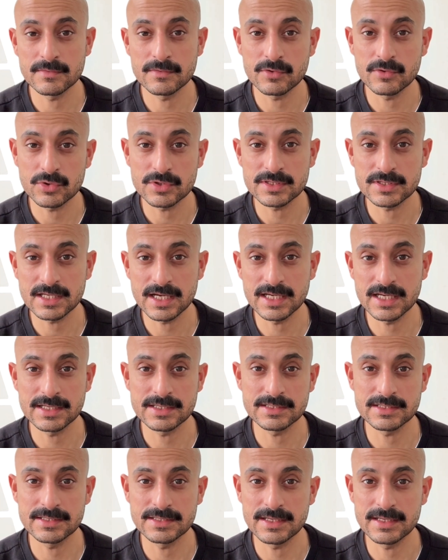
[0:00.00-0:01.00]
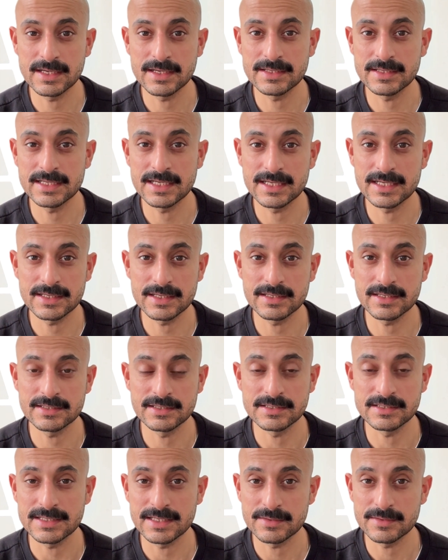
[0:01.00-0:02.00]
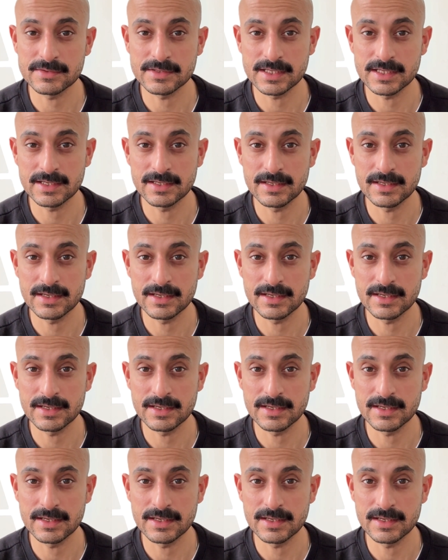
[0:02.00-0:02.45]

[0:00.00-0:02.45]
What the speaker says: Your designs need the same thing.